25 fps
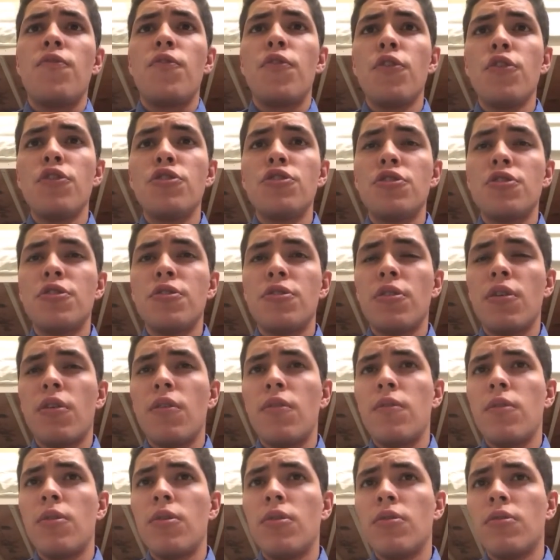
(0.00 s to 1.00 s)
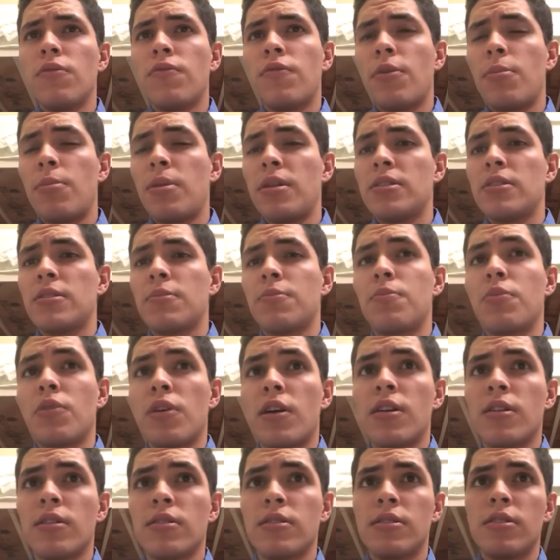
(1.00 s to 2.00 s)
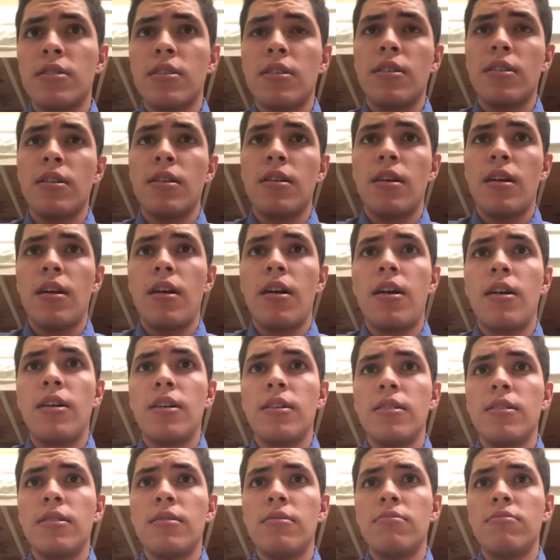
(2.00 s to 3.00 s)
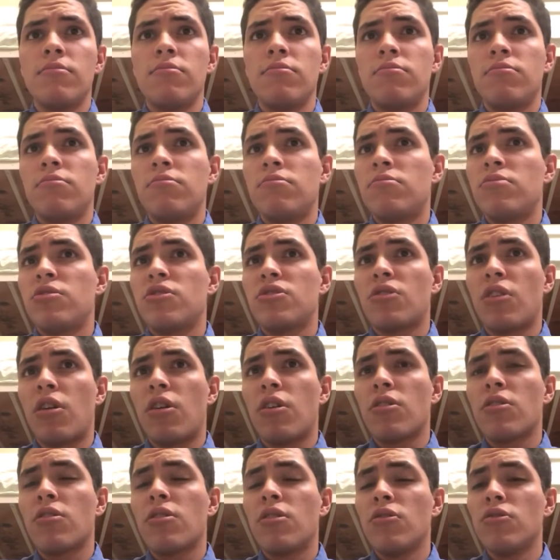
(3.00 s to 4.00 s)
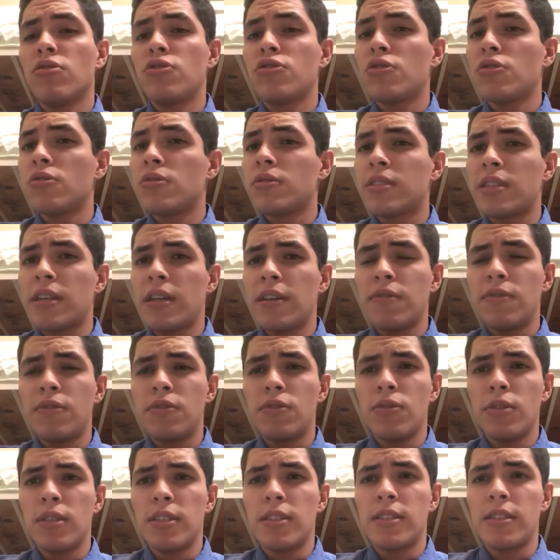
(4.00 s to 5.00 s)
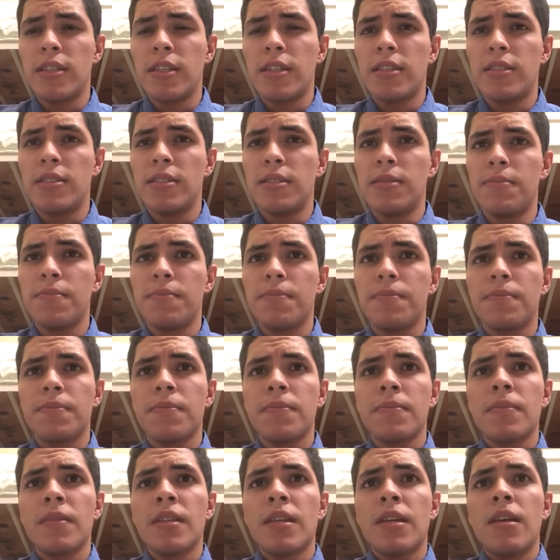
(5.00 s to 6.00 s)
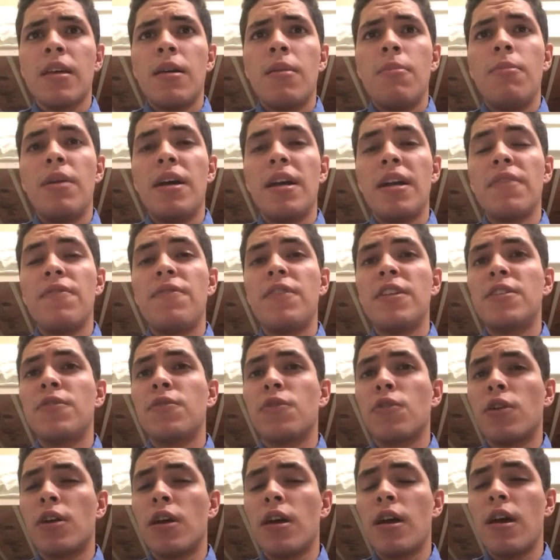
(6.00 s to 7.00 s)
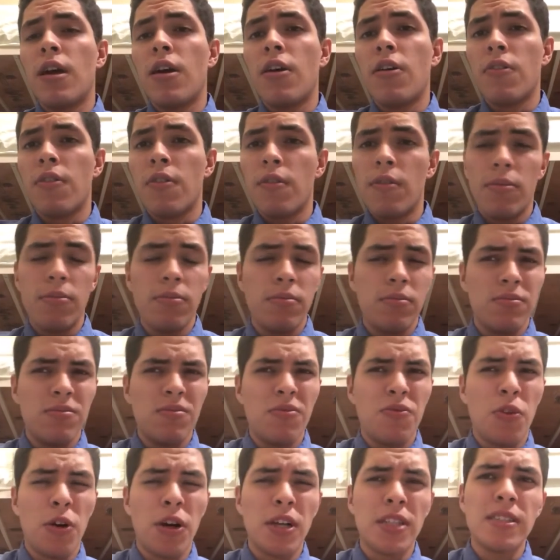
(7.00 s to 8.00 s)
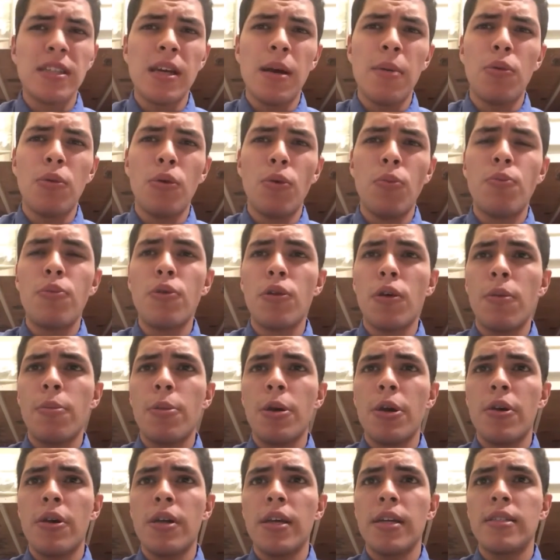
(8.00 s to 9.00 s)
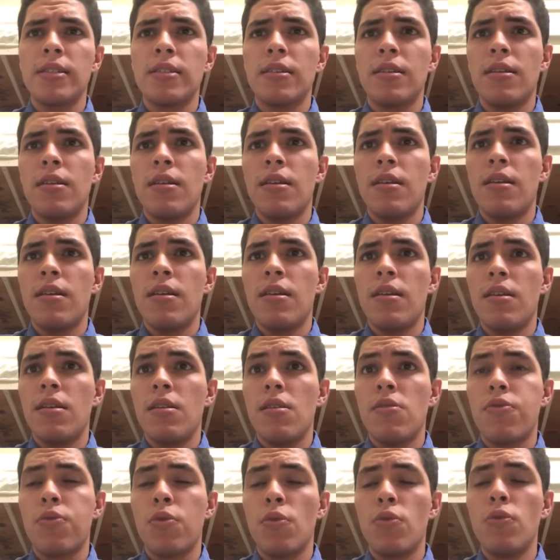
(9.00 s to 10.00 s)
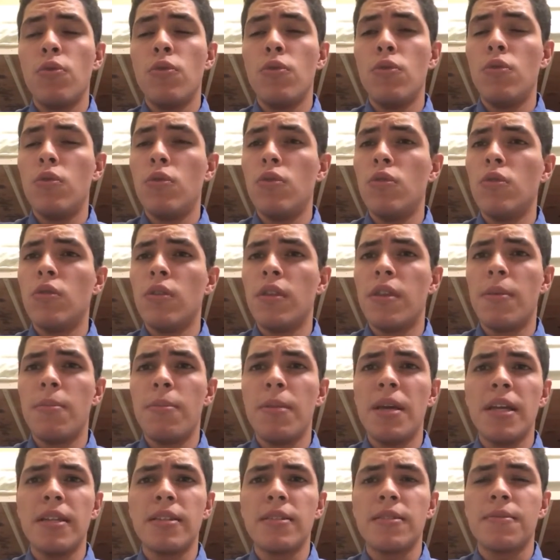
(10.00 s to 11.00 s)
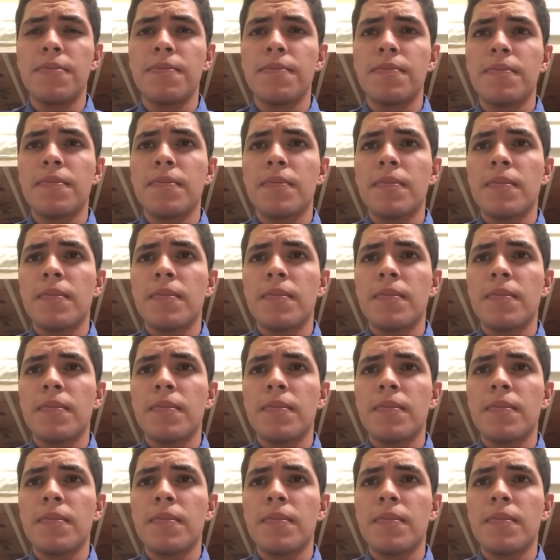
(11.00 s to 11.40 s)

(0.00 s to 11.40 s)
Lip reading: Future novel fermented products are starter culture safe to acidity. Benefits for health, for example, probiotics through the meat,